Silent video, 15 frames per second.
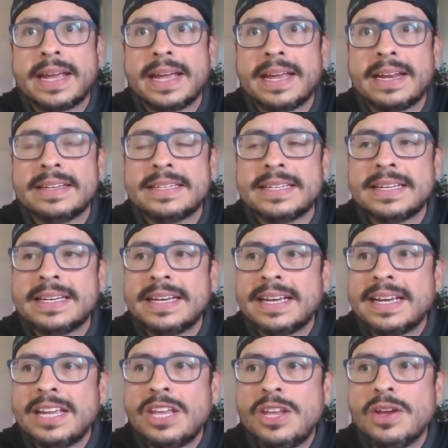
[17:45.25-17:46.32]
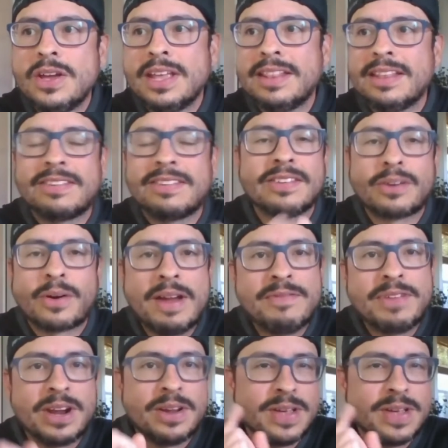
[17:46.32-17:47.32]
And this is a great video.